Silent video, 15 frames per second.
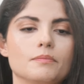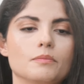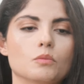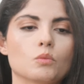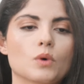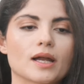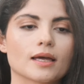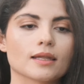
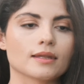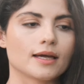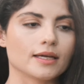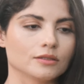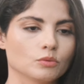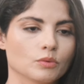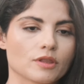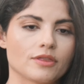what I
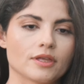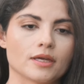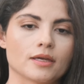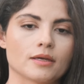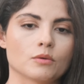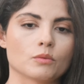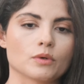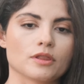liked with
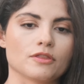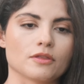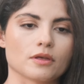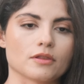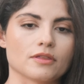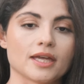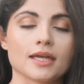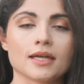
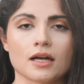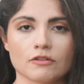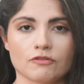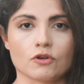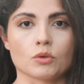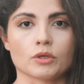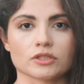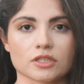the AI
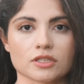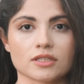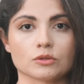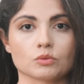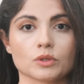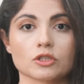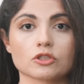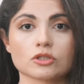focus is
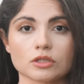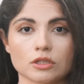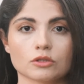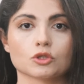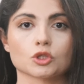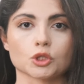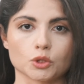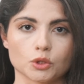that we're still
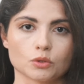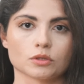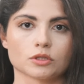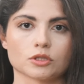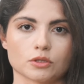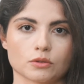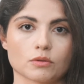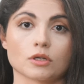true
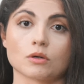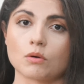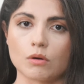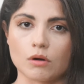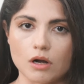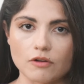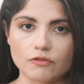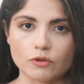to the
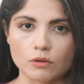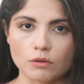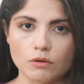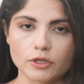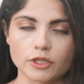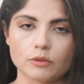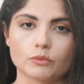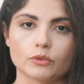core of
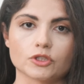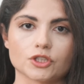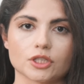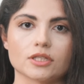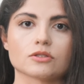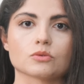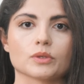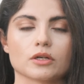Concordium, which
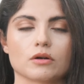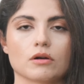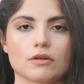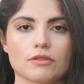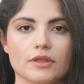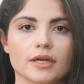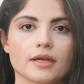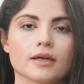is we
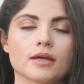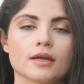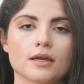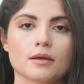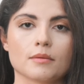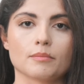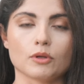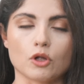are the
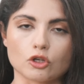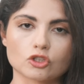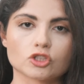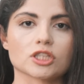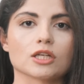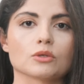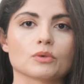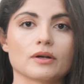
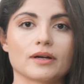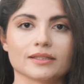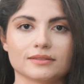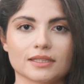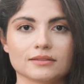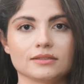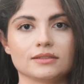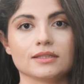blockchain where
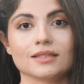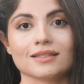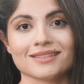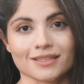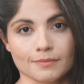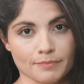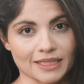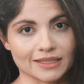identity
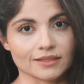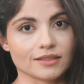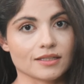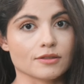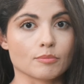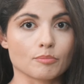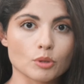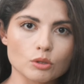is embedded
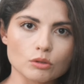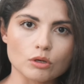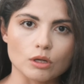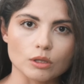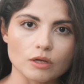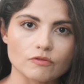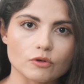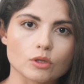in the
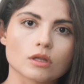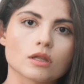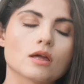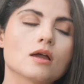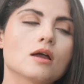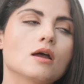protocol level.